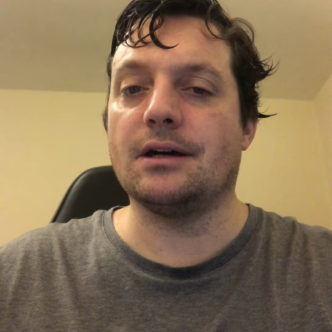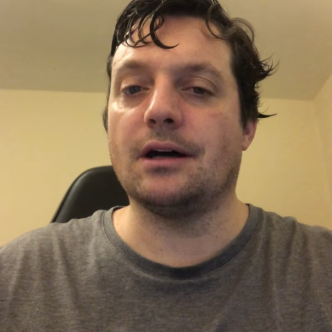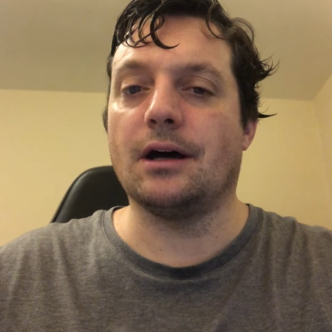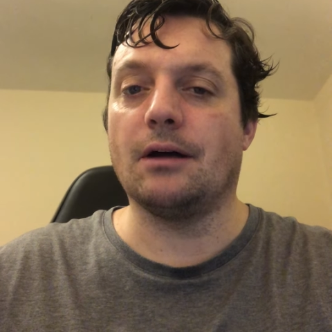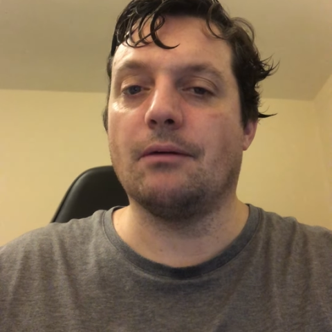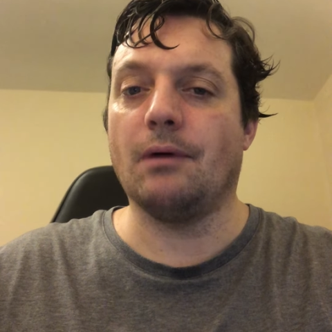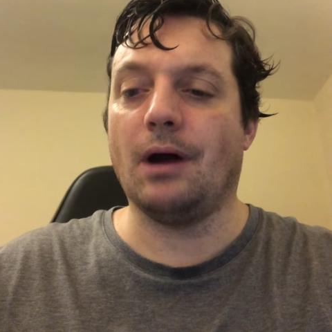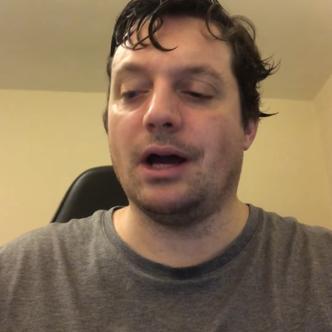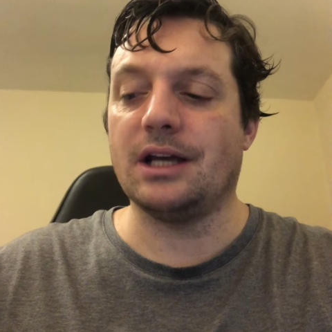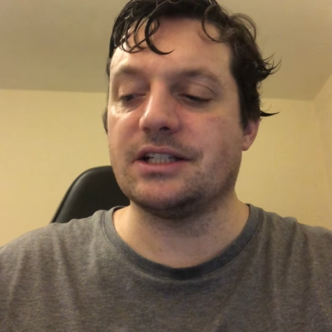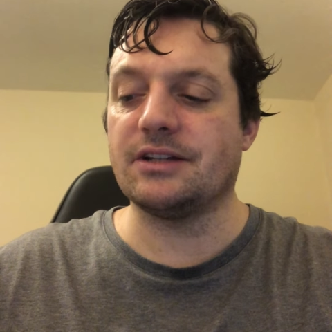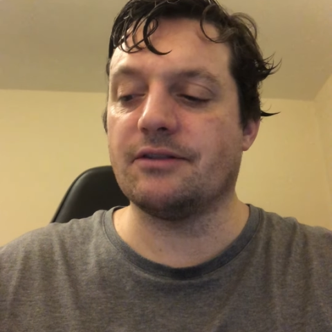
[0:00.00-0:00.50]

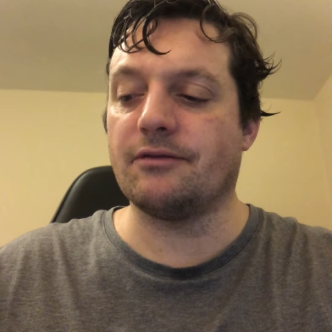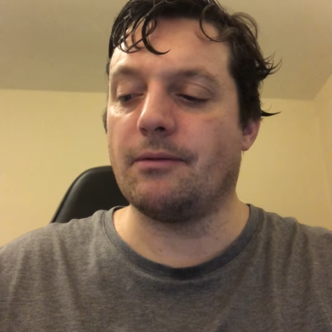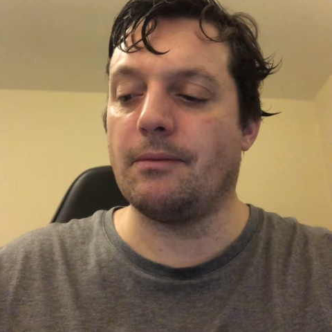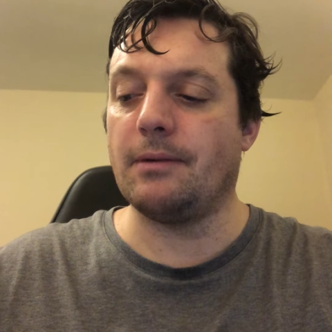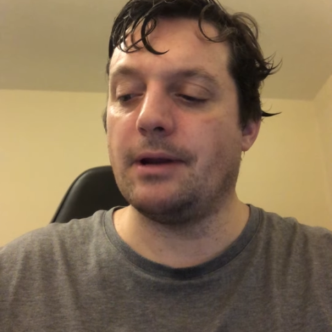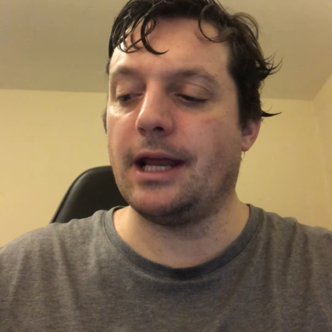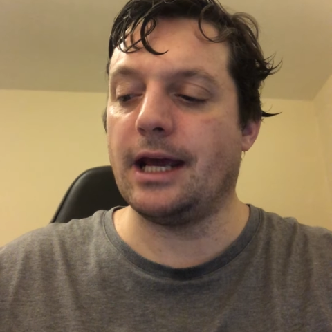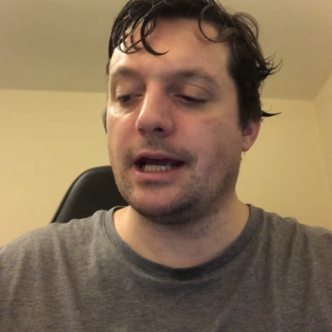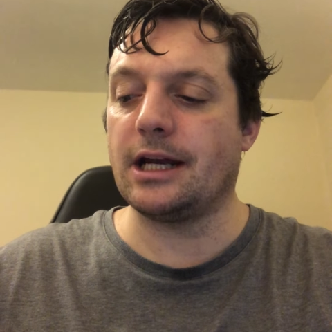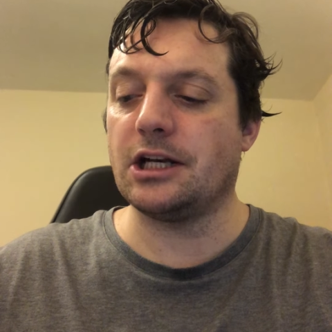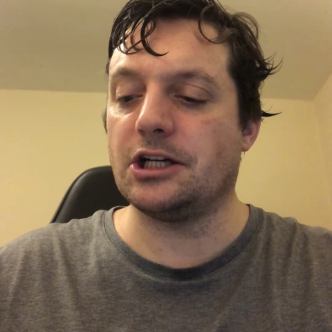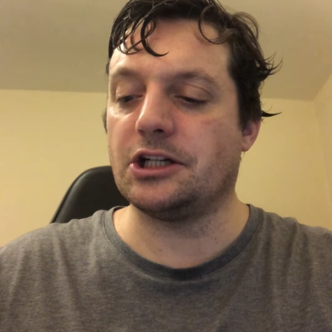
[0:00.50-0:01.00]
arising from
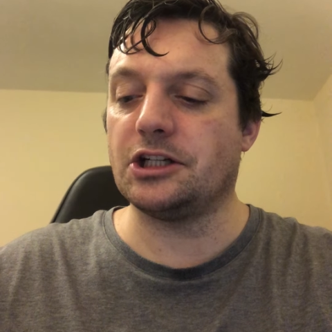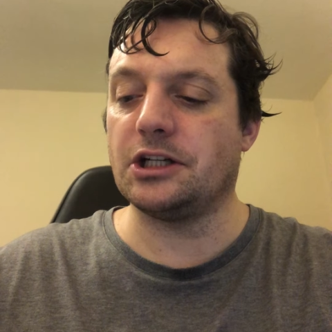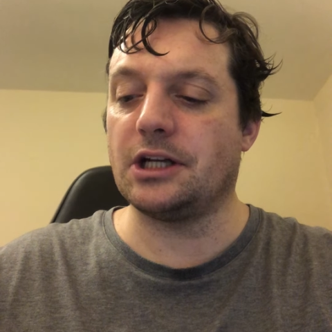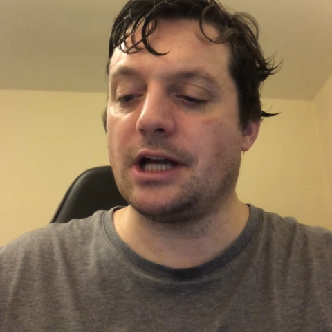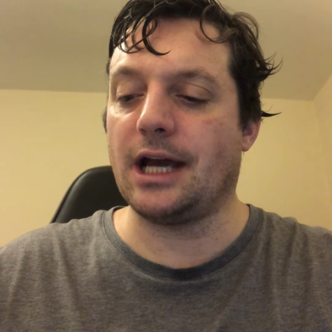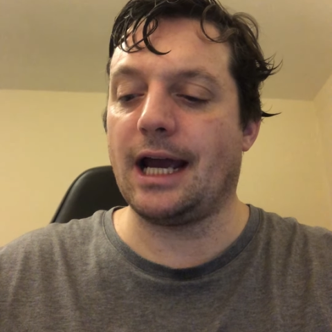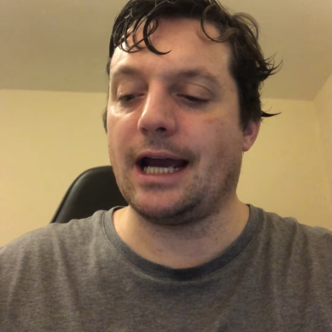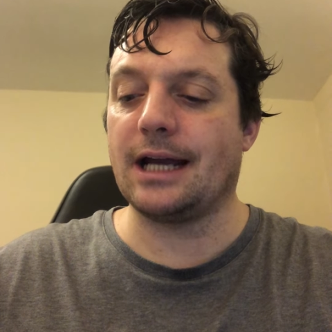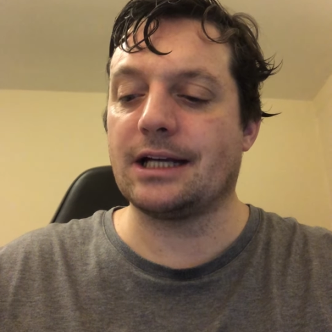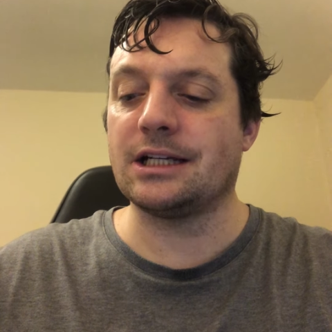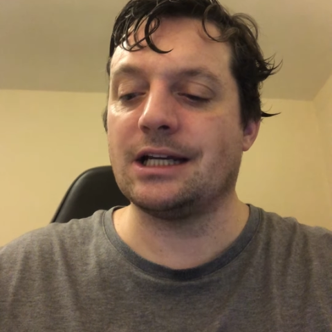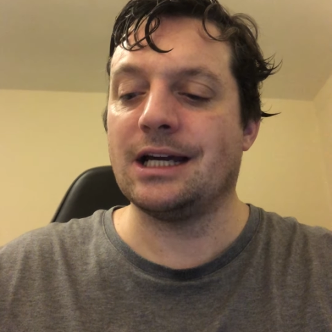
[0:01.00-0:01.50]
a negligent
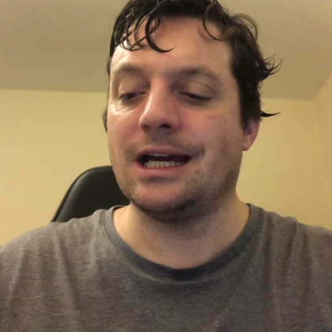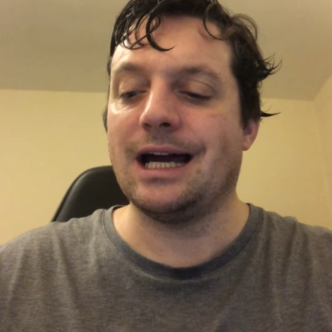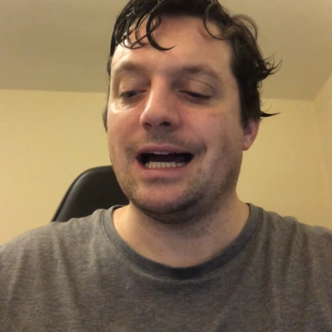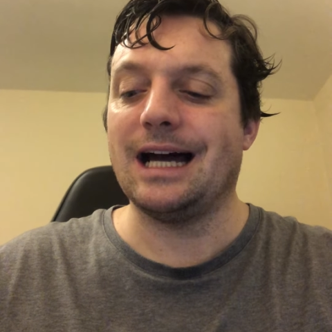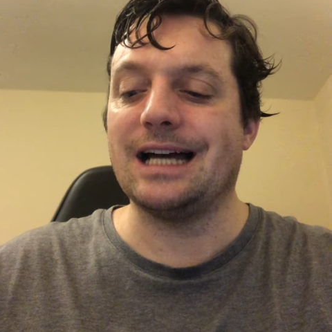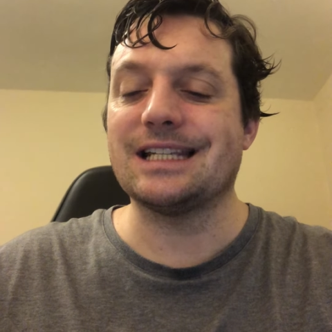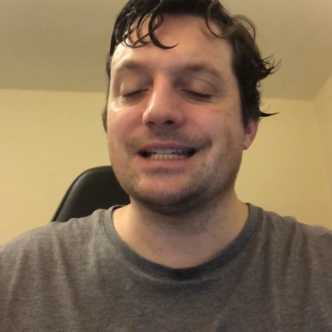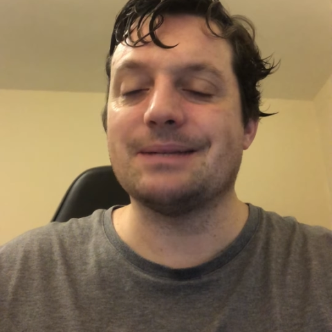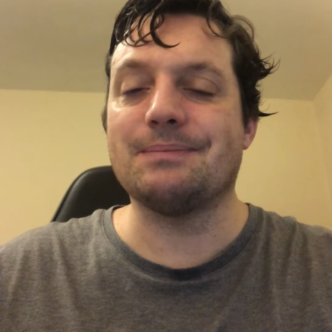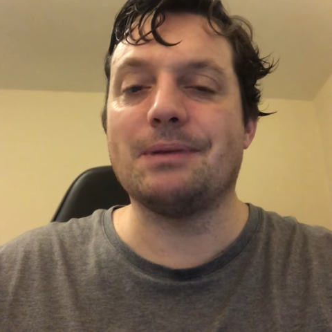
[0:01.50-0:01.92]
act as